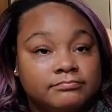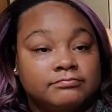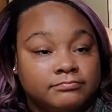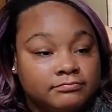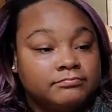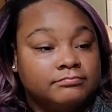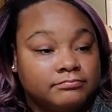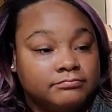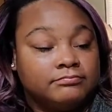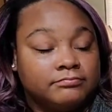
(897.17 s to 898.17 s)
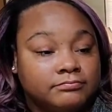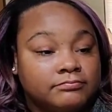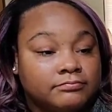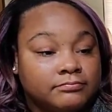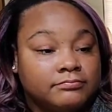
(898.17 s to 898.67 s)

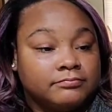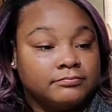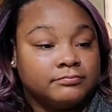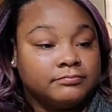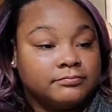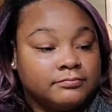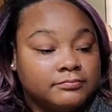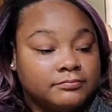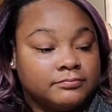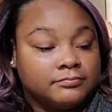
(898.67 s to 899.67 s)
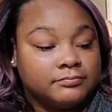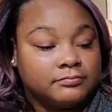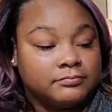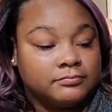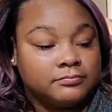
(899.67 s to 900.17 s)

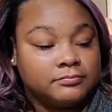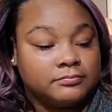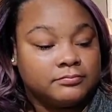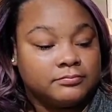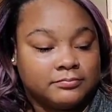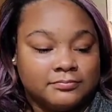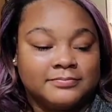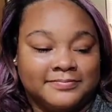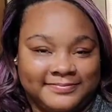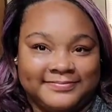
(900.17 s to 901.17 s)
(silent)